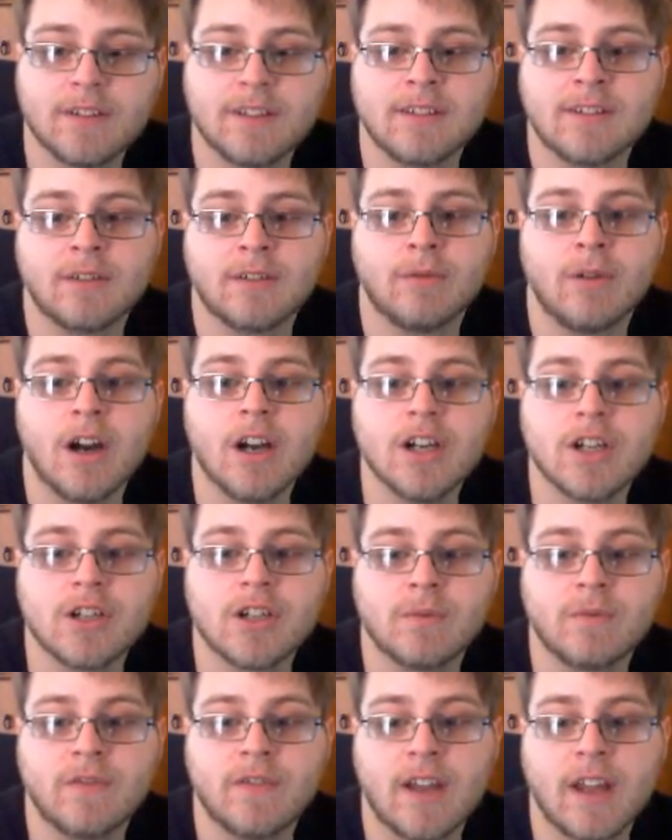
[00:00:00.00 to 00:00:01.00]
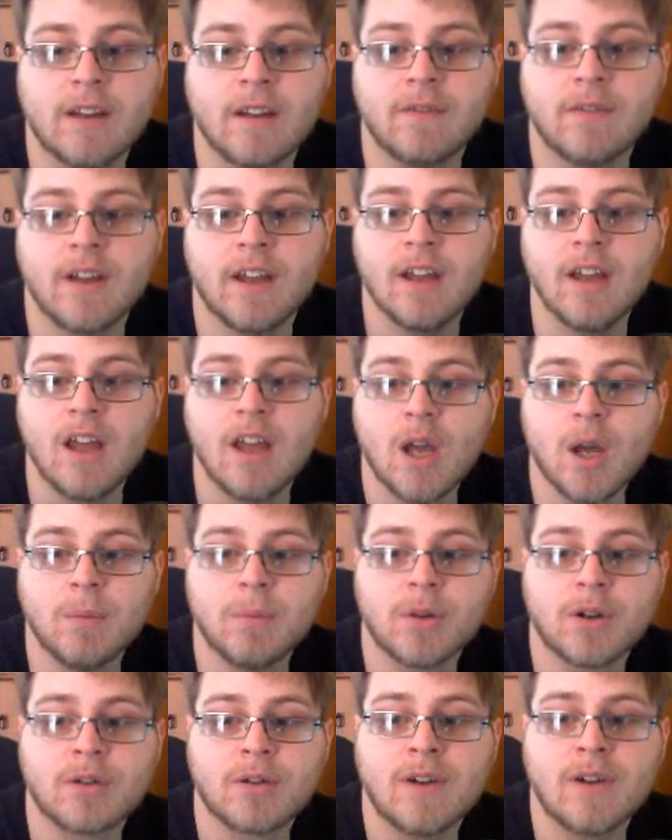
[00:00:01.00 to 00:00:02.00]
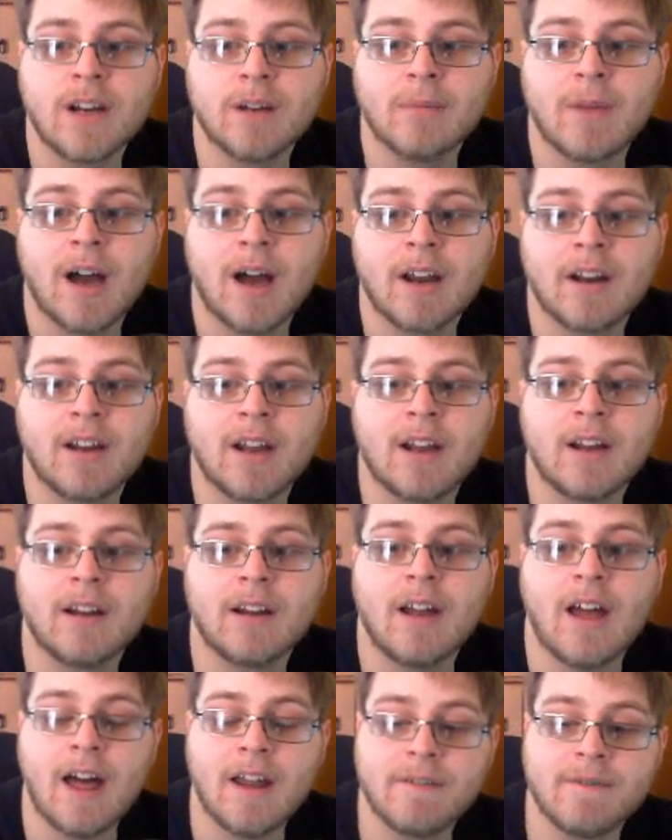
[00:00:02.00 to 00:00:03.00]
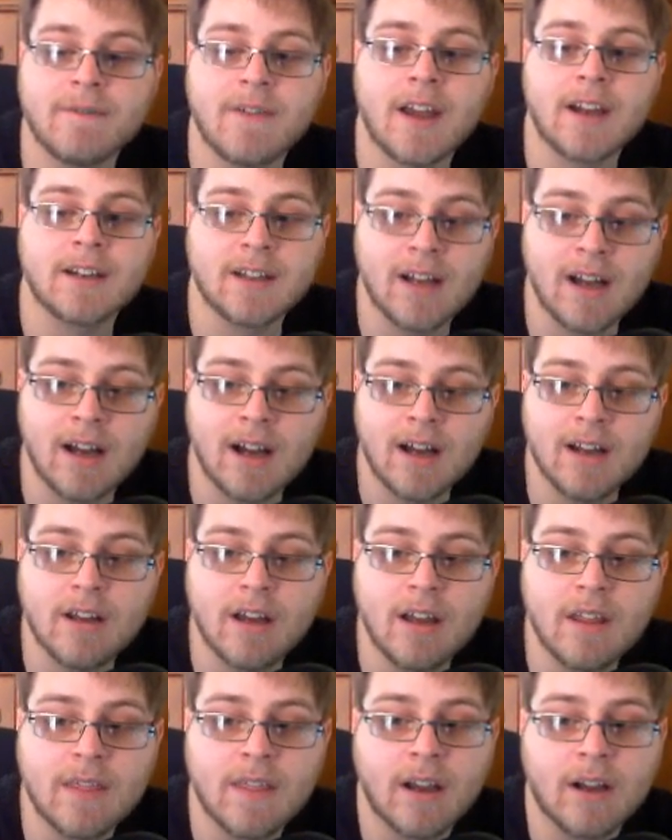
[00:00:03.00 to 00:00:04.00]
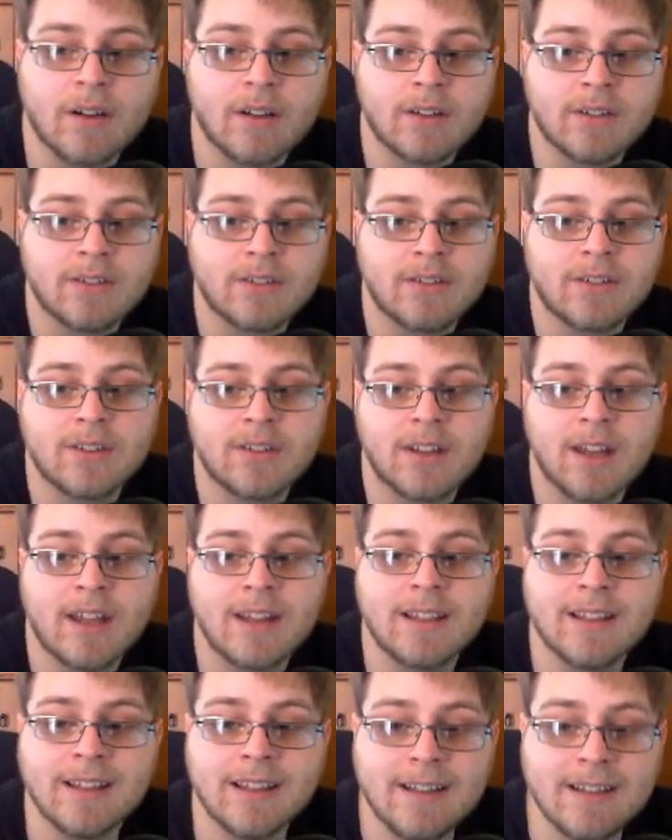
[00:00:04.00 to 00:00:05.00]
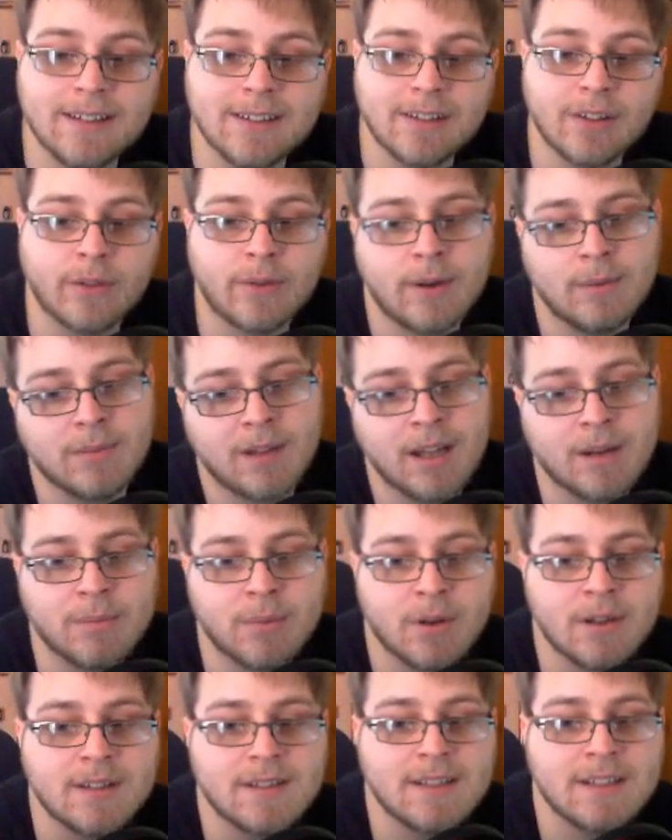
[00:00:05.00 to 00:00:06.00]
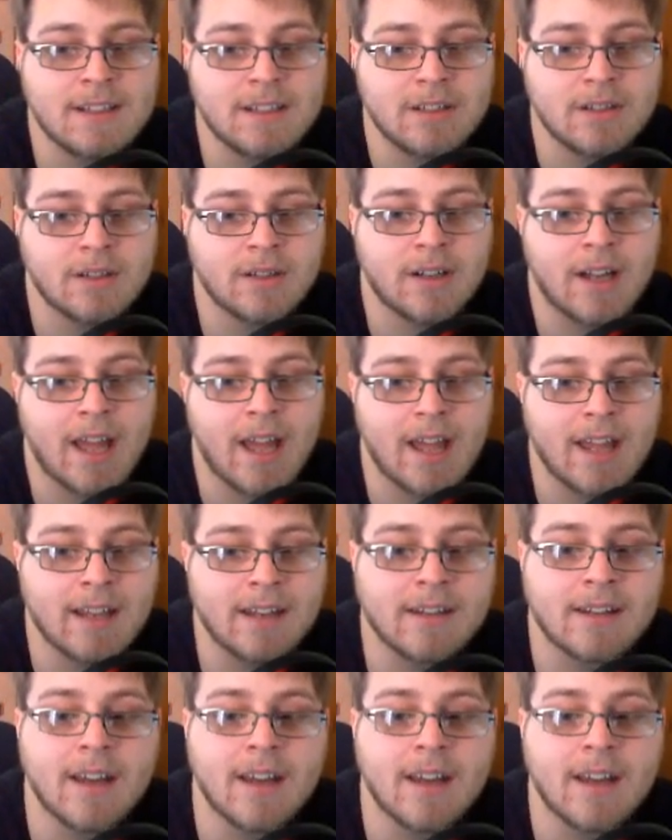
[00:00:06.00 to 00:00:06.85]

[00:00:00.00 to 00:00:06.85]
It's a rush, fanfare. Put a random artifact card that costs at least 3 play points into your hand.